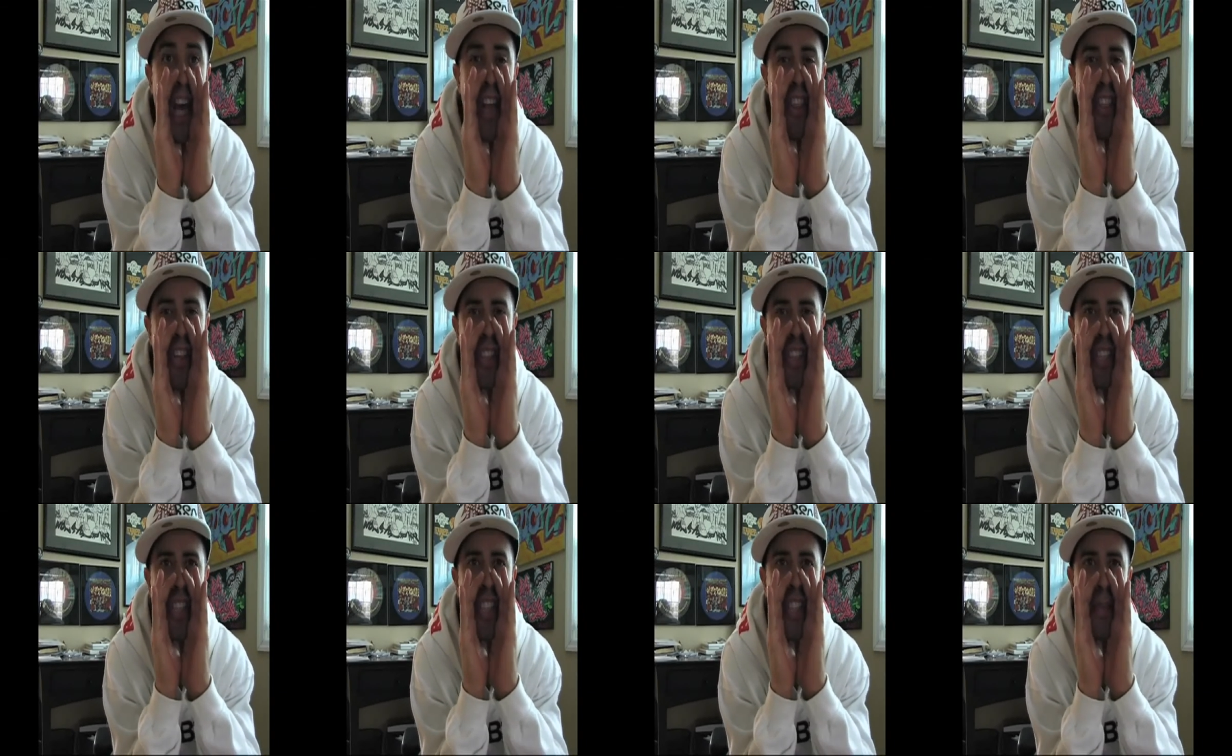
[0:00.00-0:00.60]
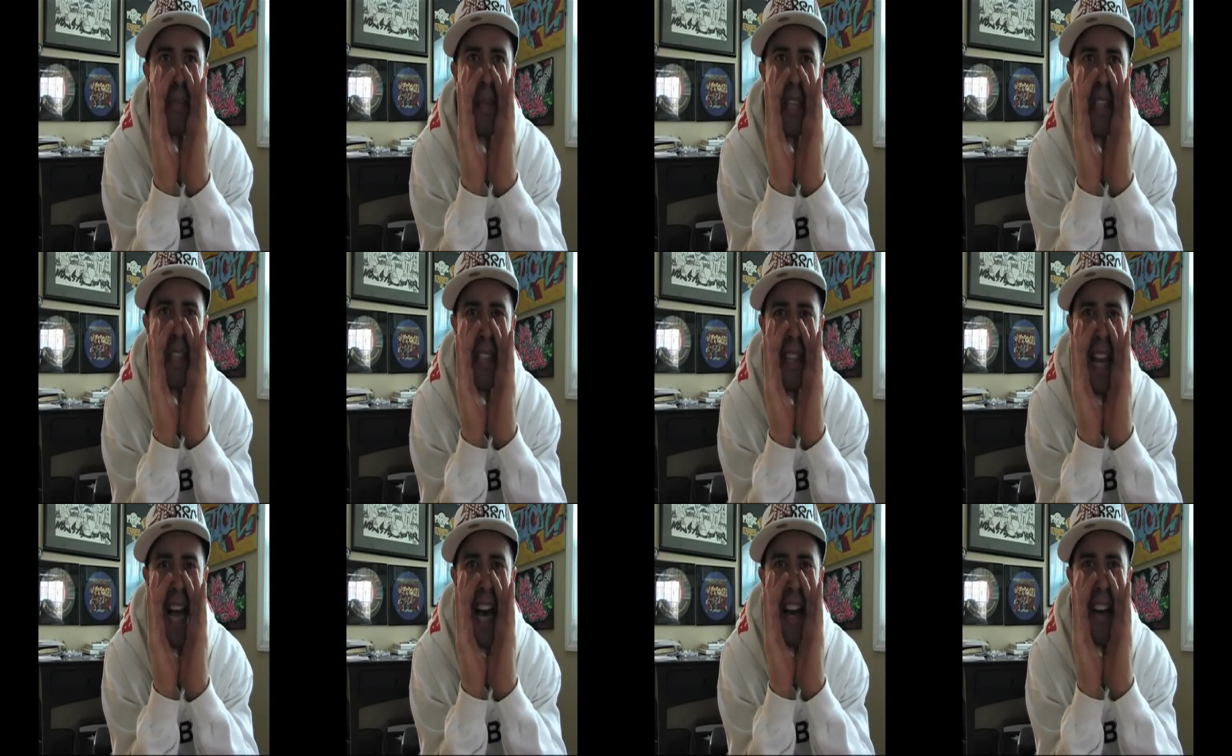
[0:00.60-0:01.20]
the shit speaks
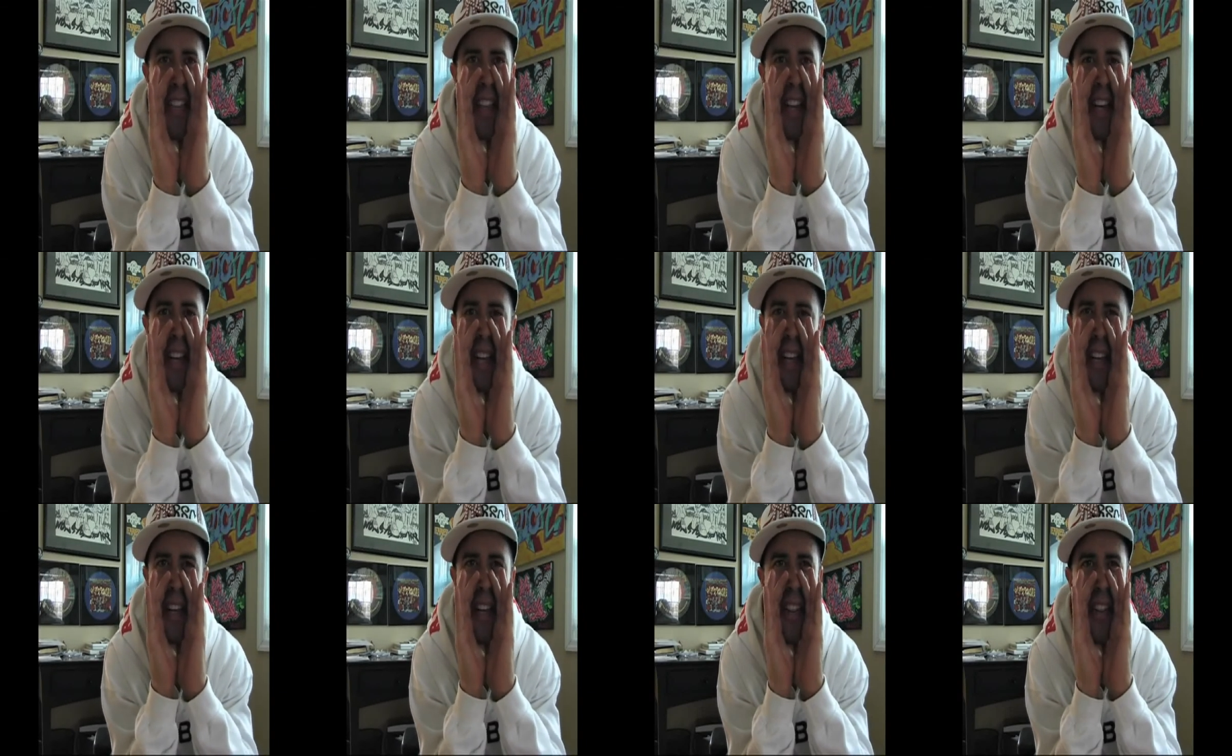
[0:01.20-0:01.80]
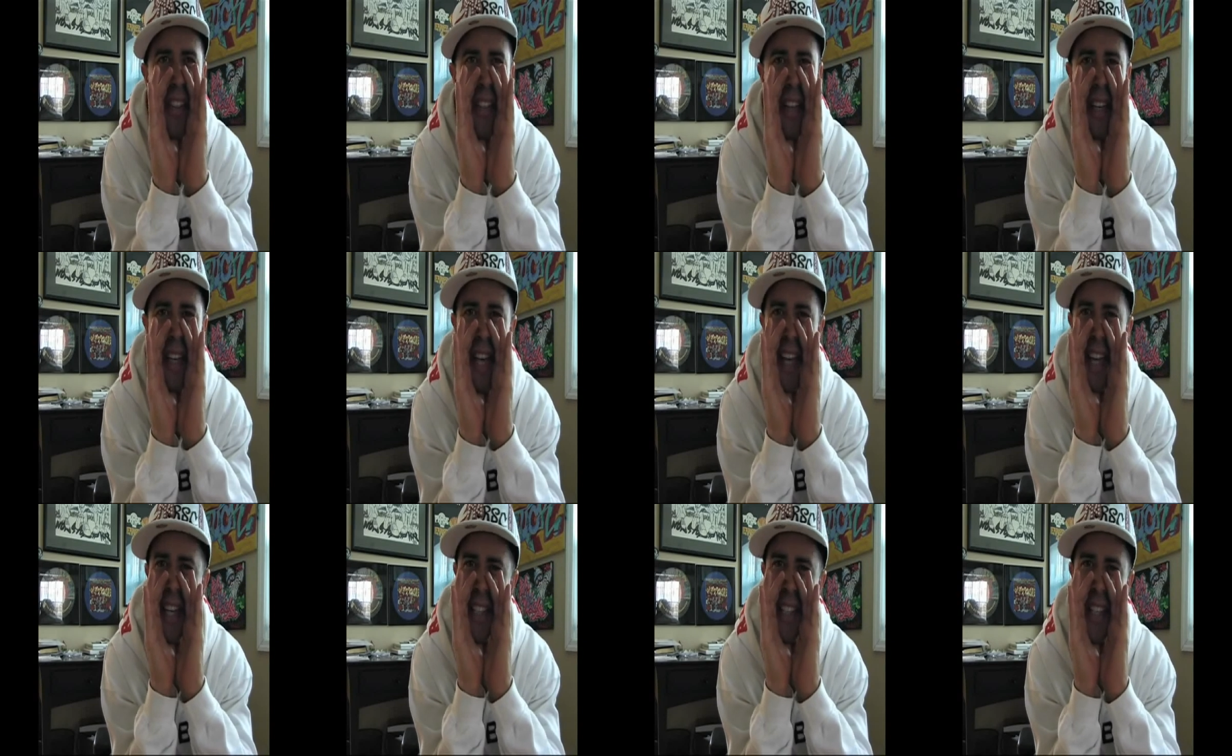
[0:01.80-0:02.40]
louder than any other thing
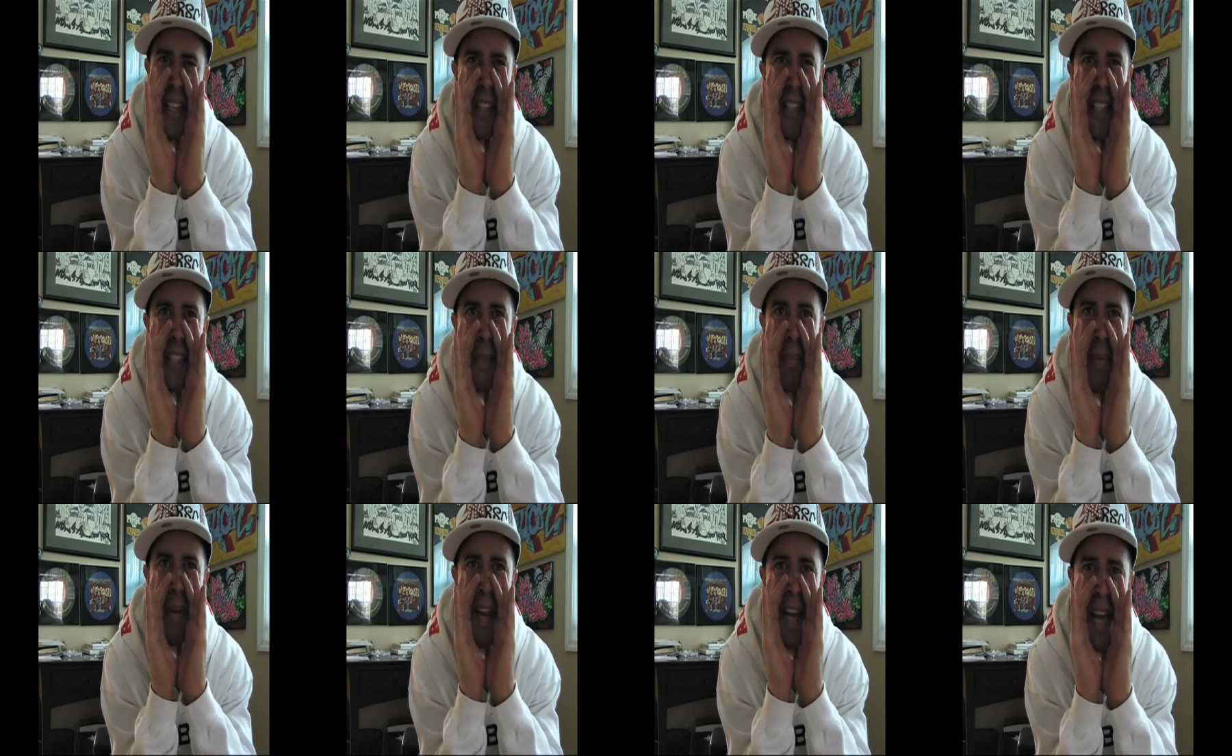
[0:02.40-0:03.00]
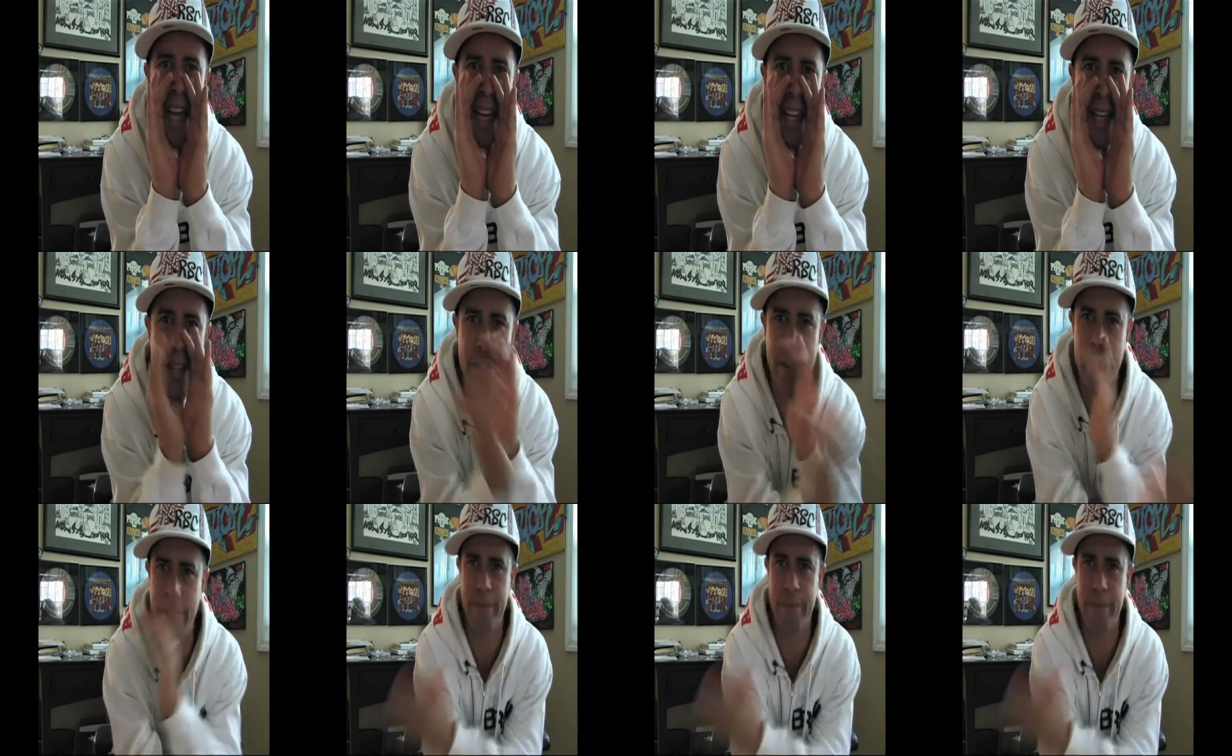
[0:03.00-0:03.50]
that has hit this planet.